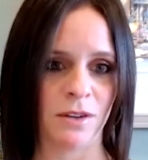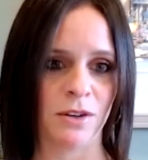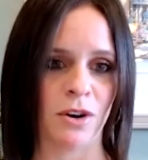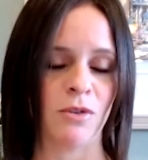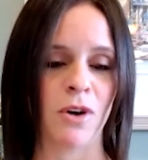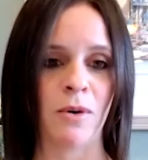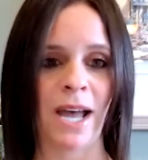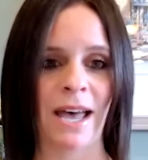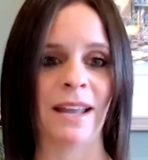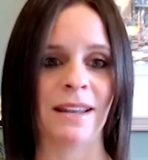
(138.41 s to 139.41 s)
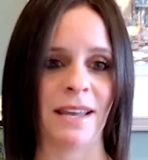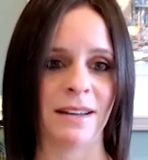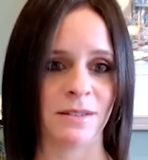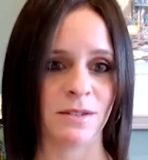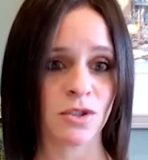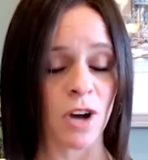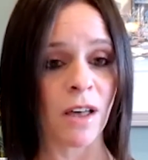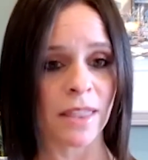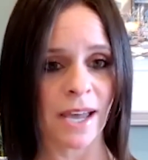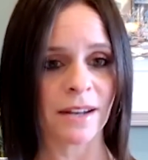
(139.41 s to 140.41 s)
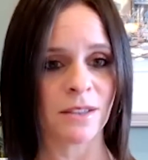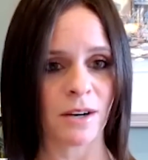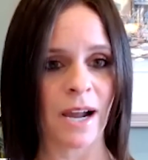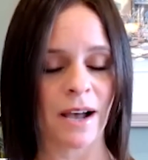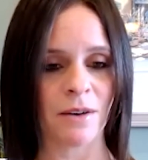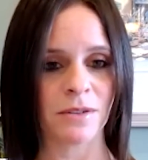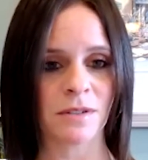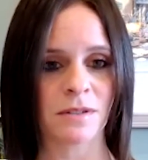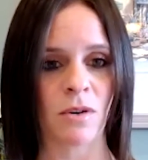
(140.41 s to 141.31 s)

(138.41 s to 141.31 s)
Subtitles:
go ahead and install that in their house,